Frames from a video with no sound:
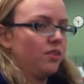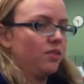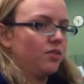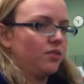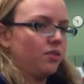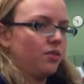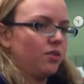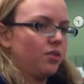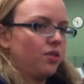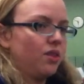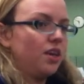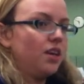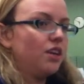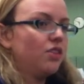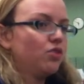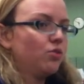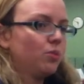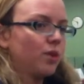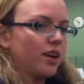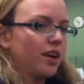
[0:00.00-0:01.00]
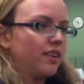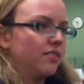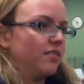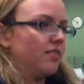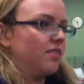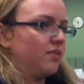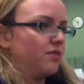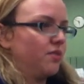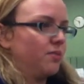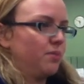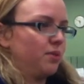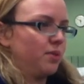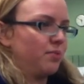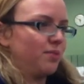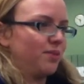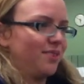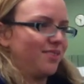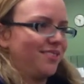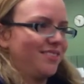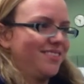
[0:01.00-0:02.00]
So each one has a different
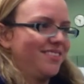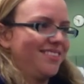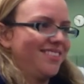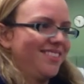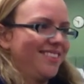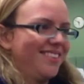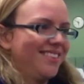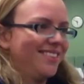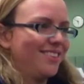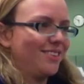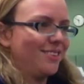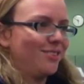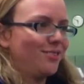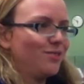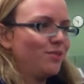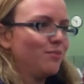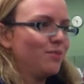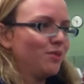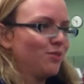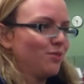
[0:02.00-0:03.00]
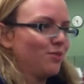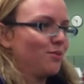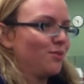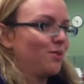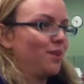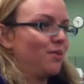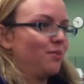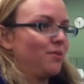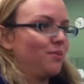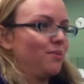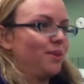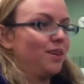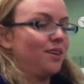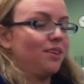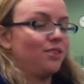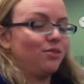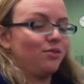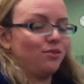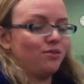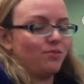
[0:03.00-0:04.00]
purpose. The two-dimensional one would
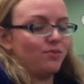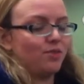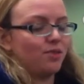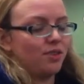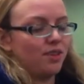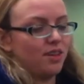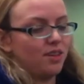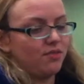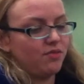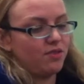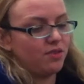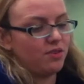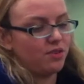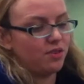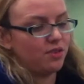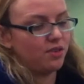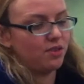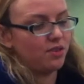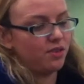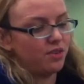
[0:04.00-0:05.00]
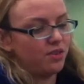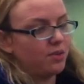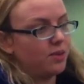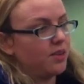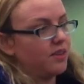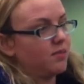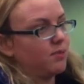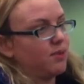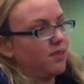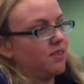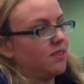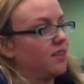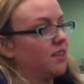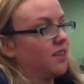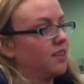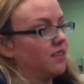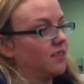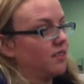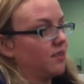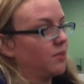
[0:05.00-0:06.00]
be useful if you're going to be
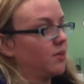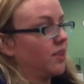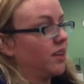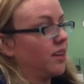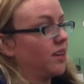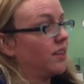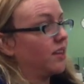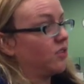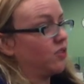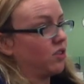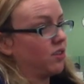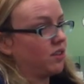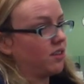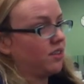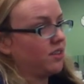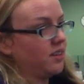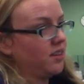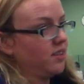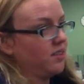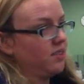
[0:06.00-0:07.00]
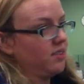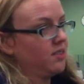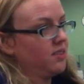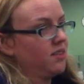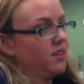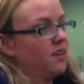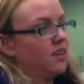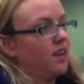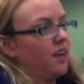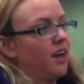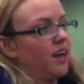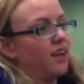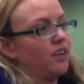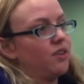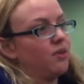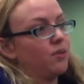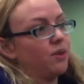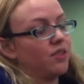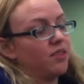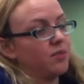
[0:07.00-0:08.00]
sending it to someone like electronically,
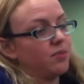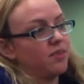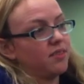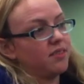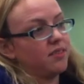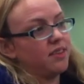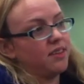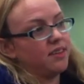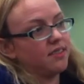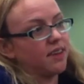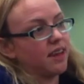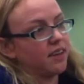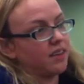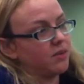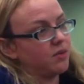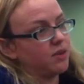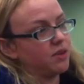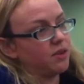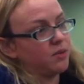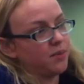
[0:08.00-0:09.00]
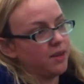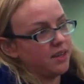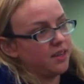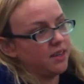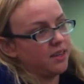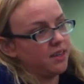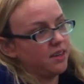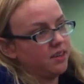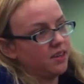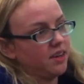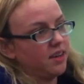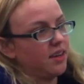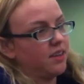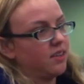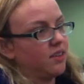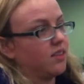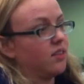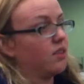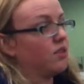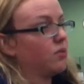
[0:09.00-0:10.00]
and you want them to see exactly what you're making.
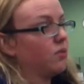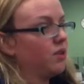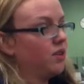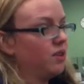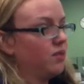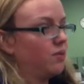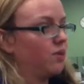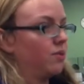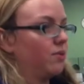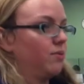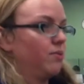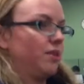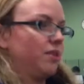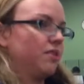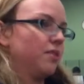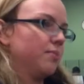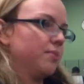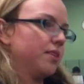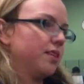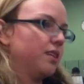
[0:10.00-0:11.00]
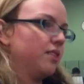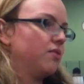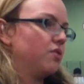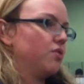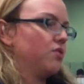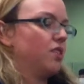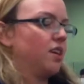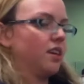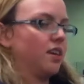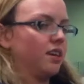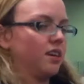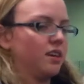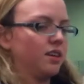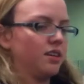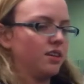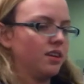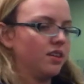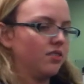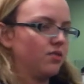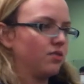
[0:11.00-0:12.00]
And then the 3D one would be something if you're taking
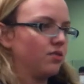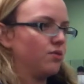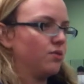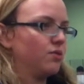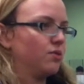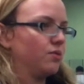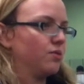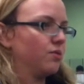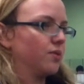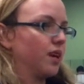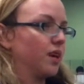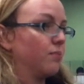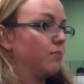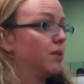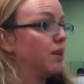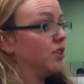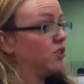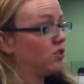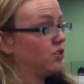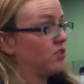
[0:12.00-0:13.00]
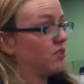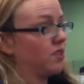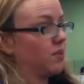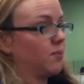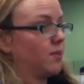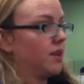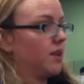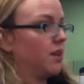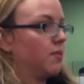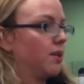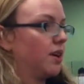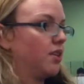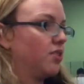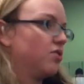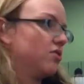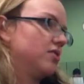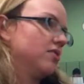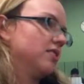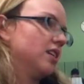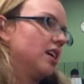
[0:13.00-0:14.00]
it into like pitch to somebody about
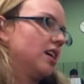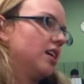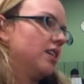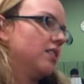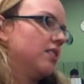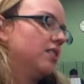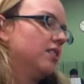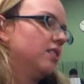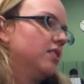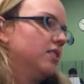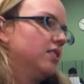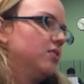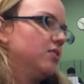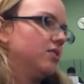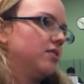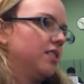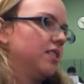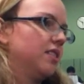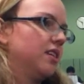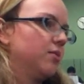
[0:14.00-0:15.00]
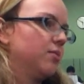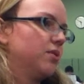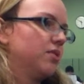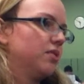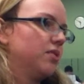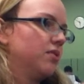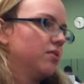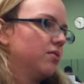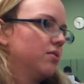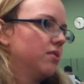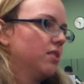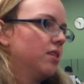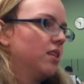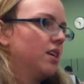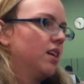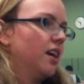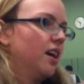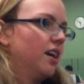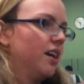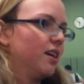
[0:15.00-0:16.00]
your design. You can take that with
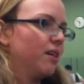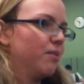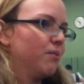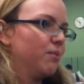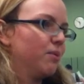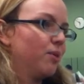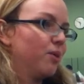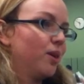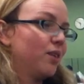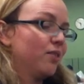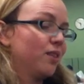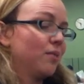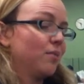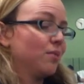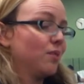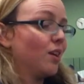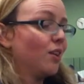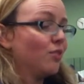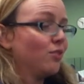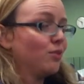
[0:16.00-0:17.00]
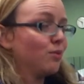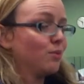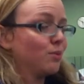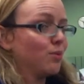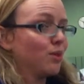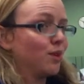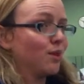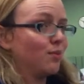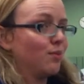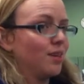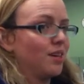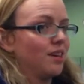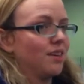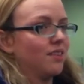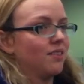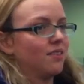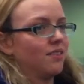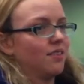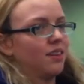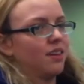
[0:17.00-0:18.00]
you. Prototype is also important
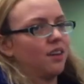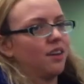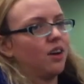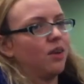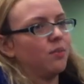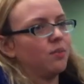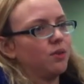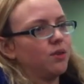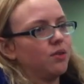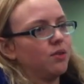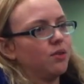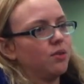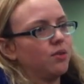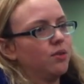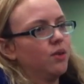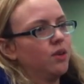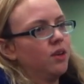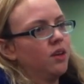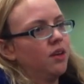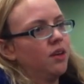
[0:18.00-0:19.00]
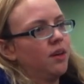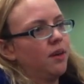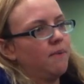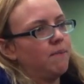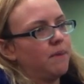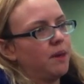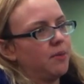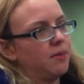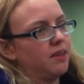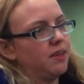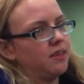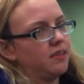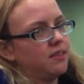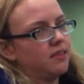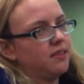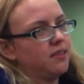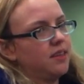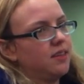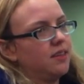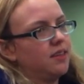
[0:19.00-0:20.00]
because it can help you maybe
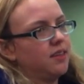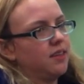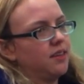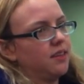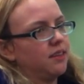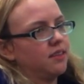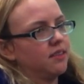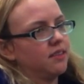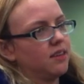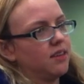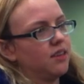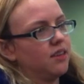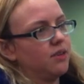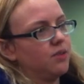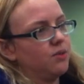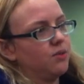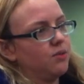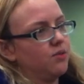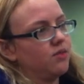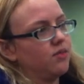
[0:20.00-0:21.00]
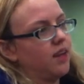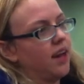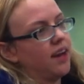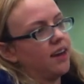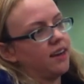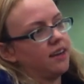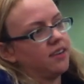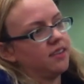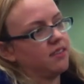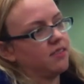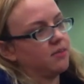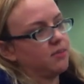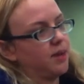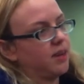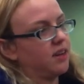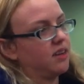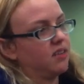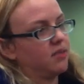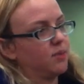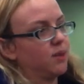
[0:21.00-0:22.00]
see things that you hadn't
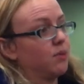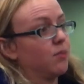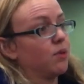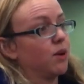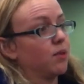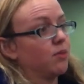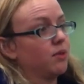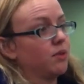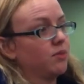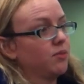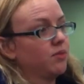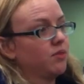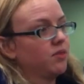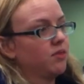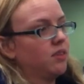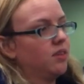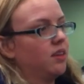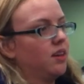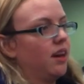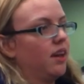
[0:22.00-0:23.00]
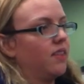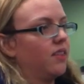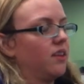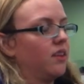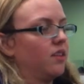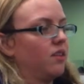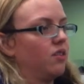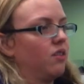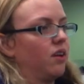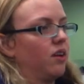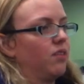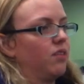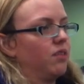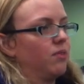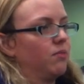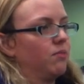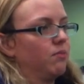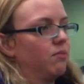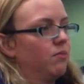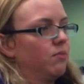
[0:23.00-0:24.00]
anticipated as being problems and then correct them.